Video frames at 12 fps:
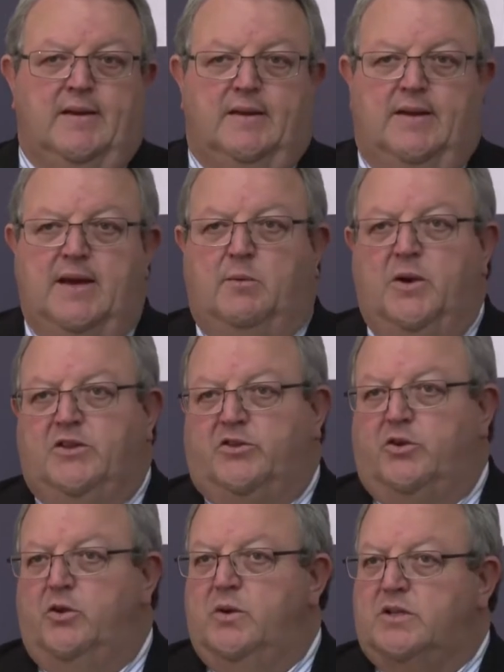Now, that went
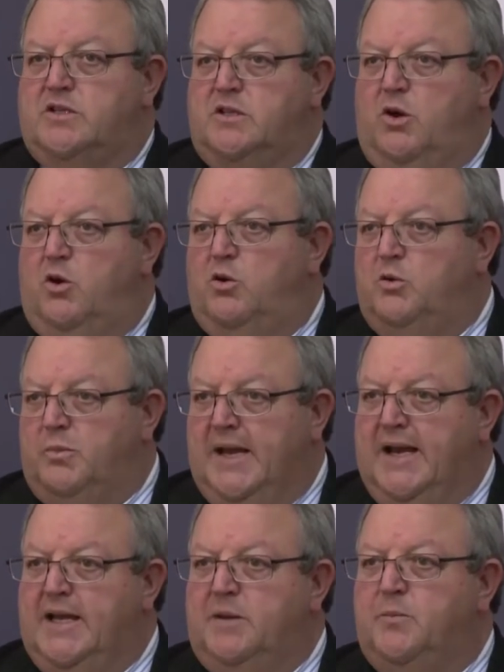through its long
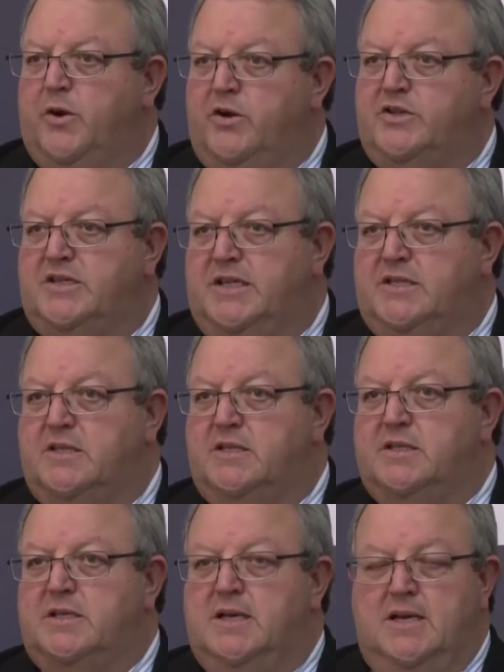planning
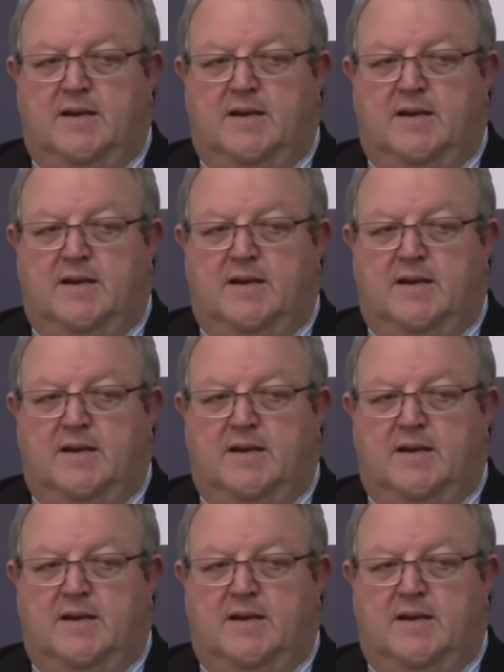processes